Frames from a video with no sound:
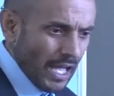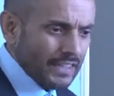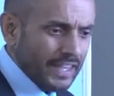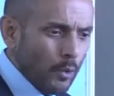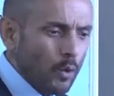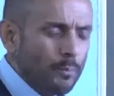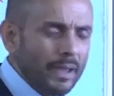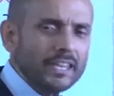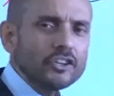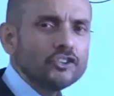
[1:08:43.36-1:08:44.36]
there will
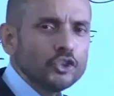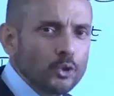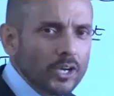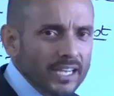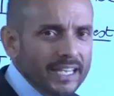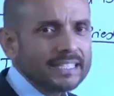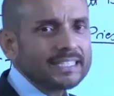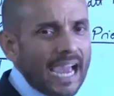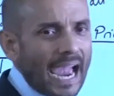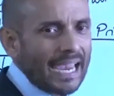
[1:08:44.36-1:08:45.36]
be a nuclear
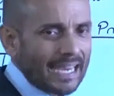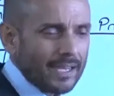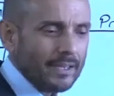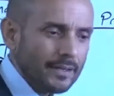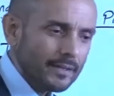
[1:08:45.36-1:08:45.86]
attack